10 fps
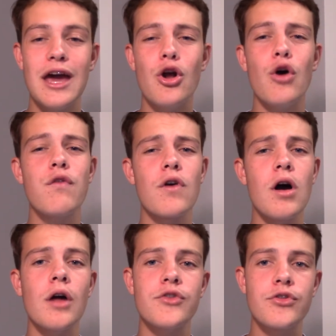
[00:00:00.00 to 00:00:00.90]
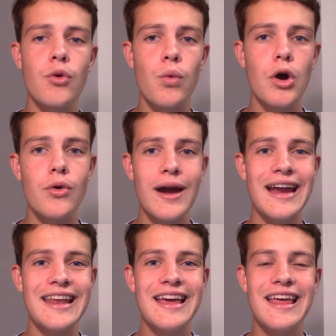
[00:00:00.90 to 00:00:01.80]
And overall, just the work
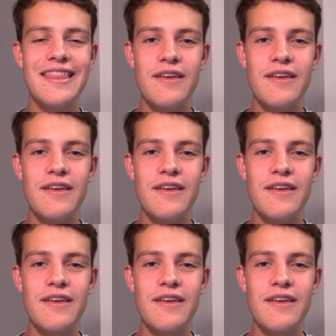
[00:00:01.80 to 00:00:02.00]
rate,